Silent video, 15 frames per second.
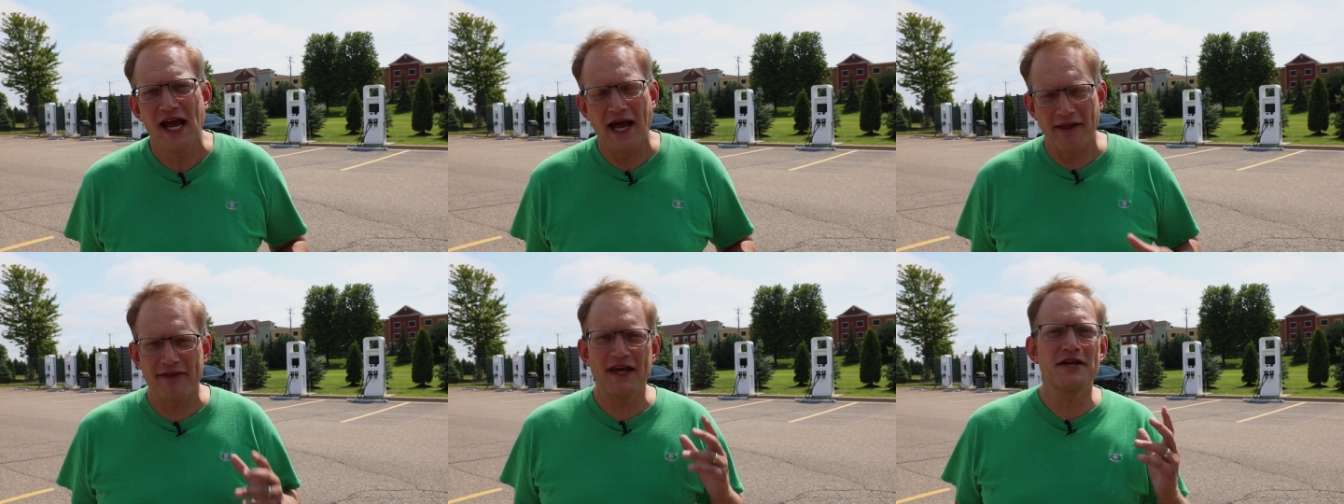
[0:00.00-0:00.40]

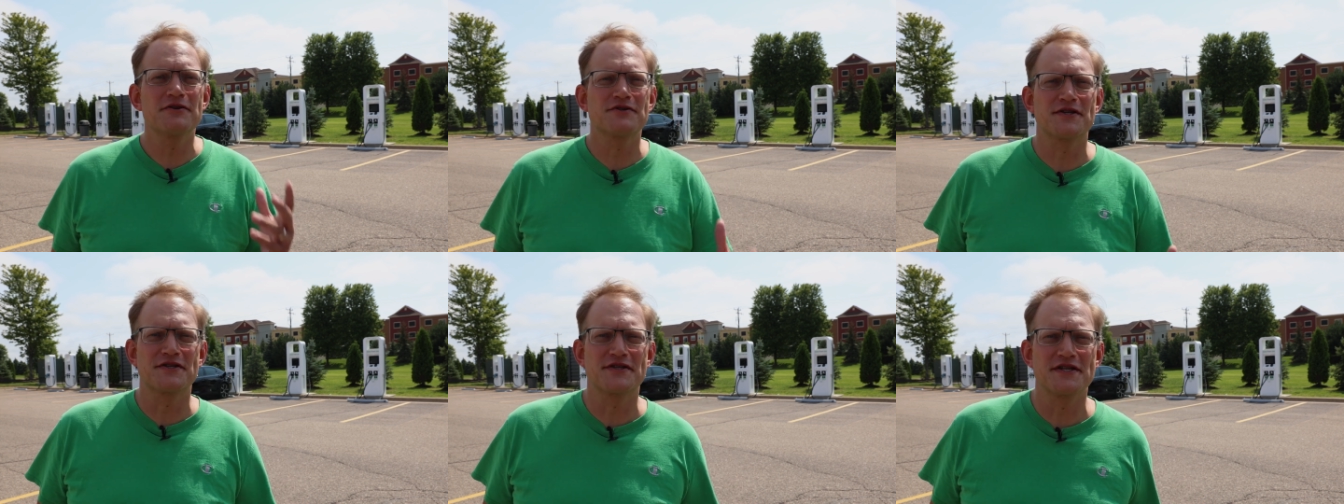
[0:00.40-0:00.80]
And they
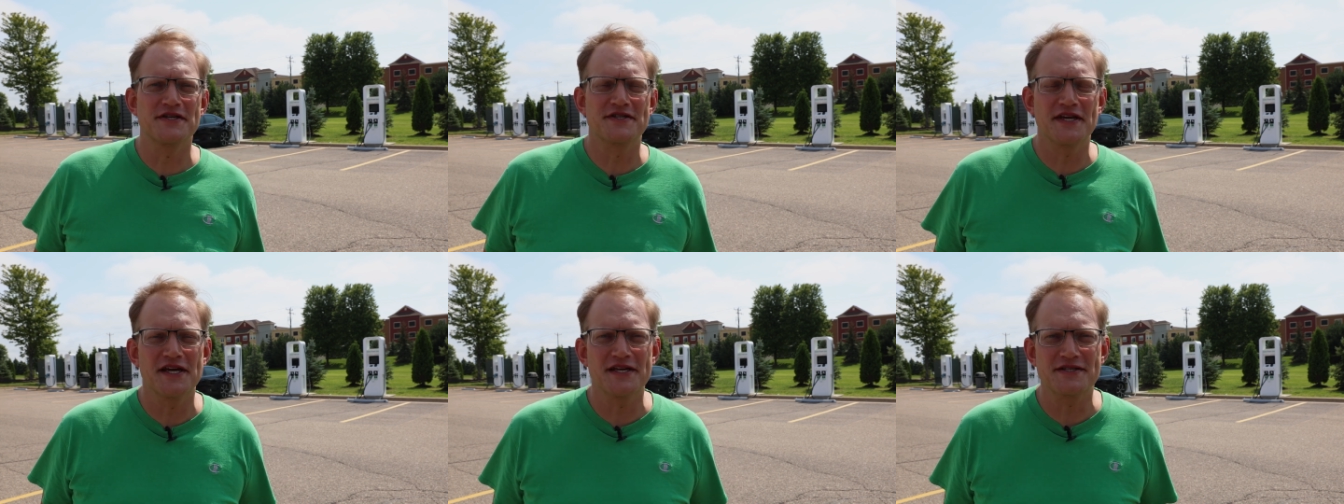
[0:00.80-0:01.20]
use the
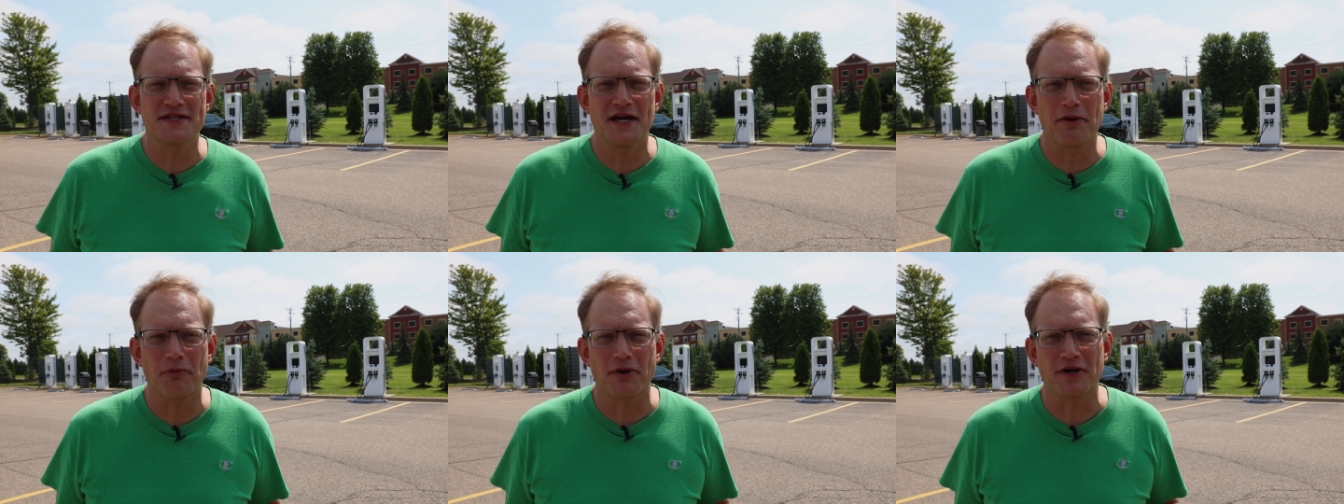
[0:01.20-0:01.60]
CCS
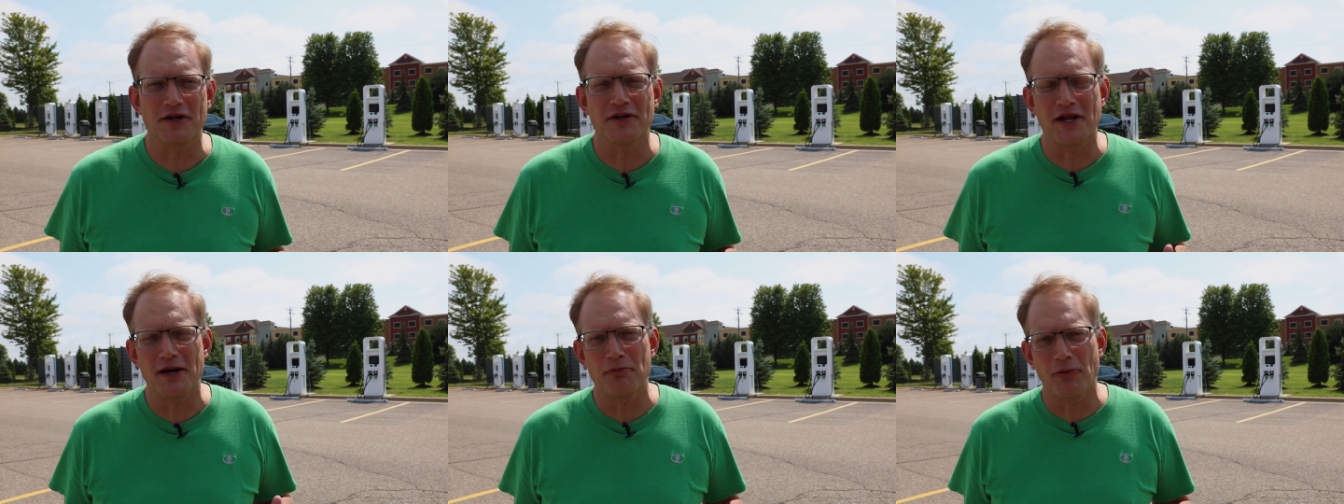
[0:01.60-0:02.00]
network a
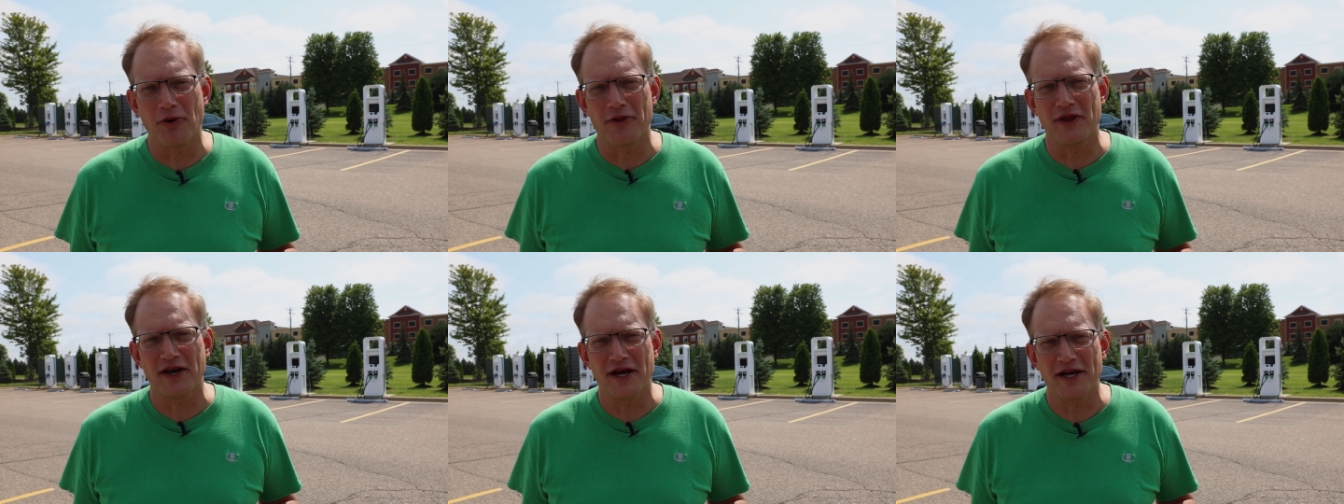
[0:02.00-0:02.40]
lot
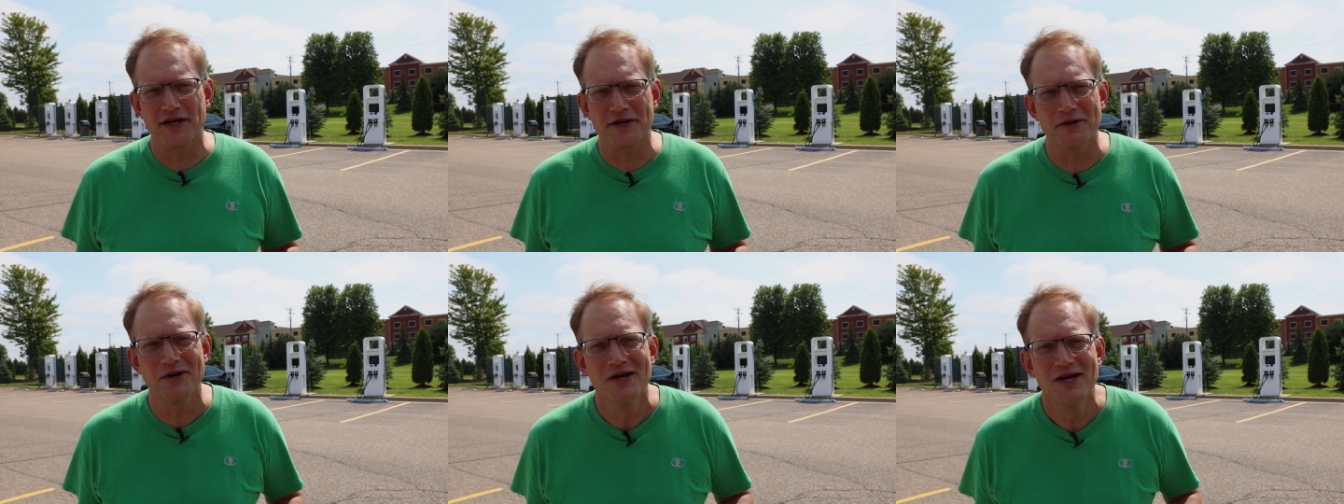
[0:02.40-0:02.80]
more than I
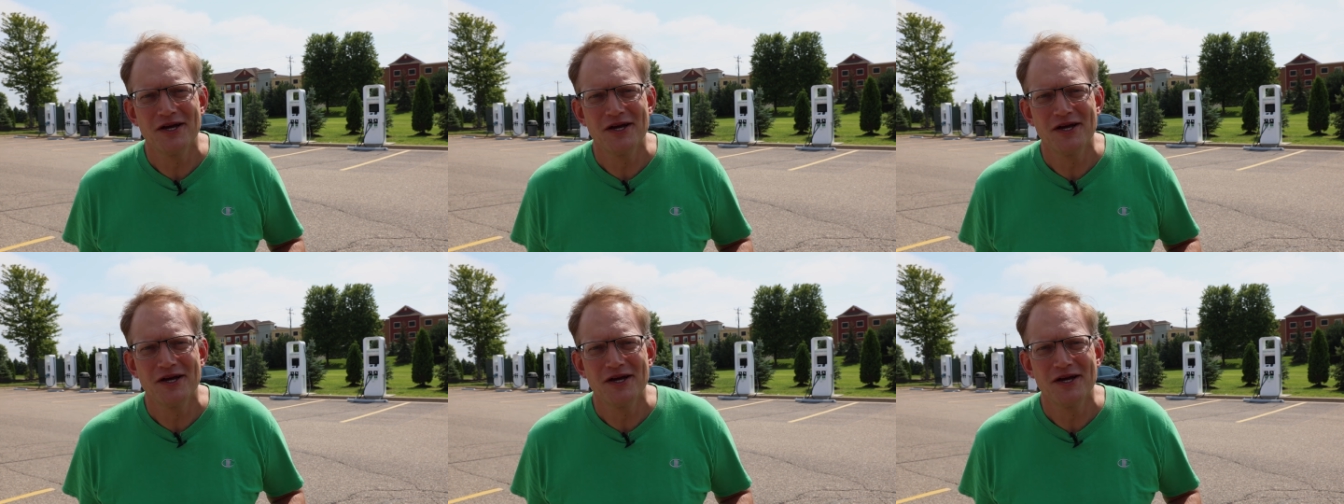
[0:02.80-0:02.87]
do,